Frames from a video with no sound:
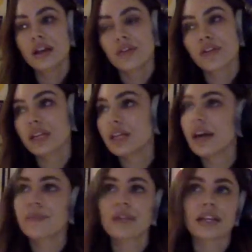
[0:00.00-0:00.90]
for
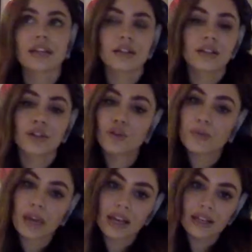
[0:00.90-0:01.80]
EDM like
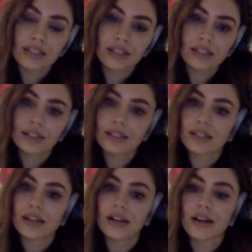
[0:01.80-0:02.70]
Cubase,
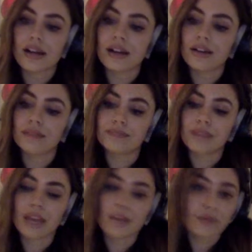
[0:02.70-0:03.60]
um,
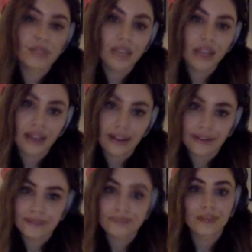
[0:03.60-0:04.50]

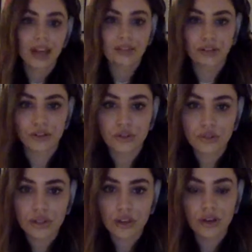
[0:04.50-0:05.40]
Ableton, FL
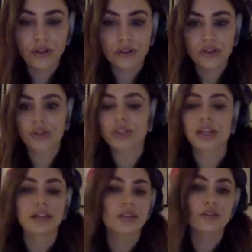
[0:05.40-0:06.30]
Studio. There's
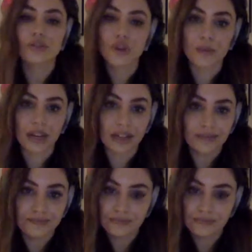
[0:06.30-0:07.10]
like, there's so many.